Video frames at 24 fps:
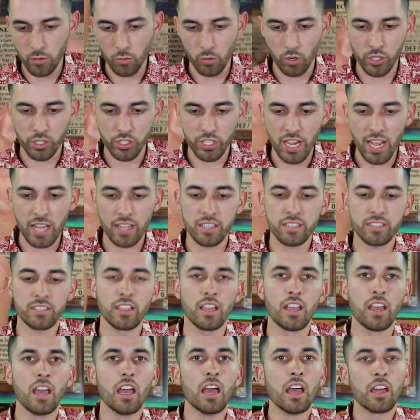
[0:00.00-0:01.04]
World Chalice.
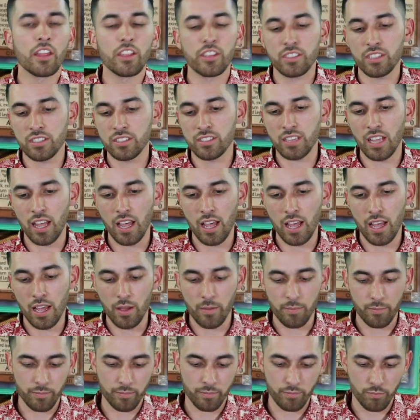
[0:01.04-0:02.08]
This is
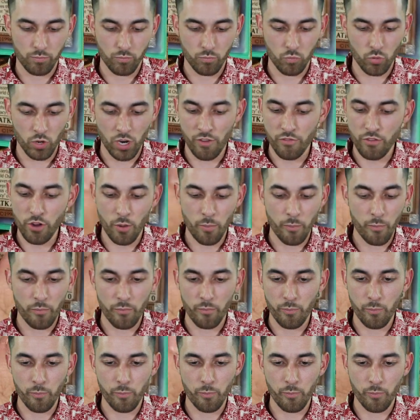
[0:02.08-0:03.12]
one of your
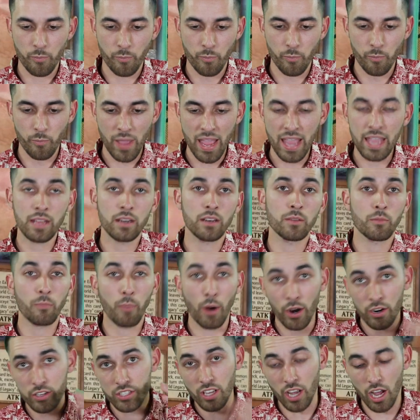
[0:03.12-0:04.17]
main
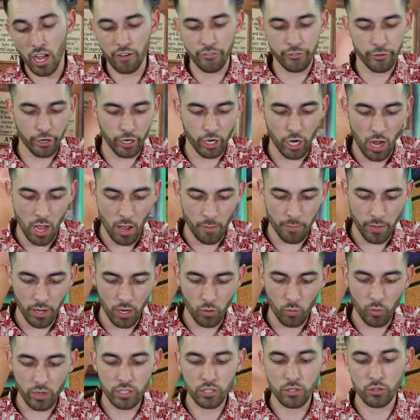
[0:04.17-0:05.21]
parts of your combo
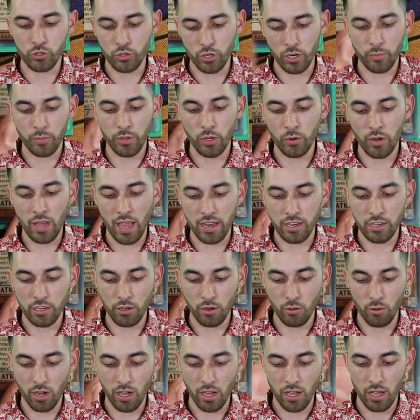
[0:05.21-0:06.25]
when you tribute and
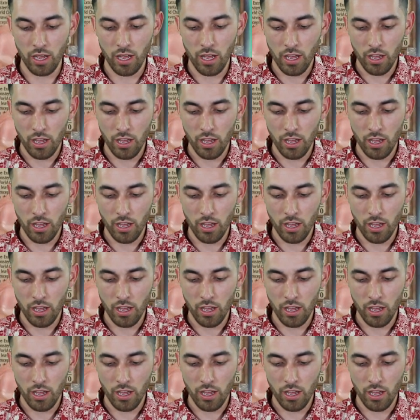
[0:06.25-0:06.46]
you,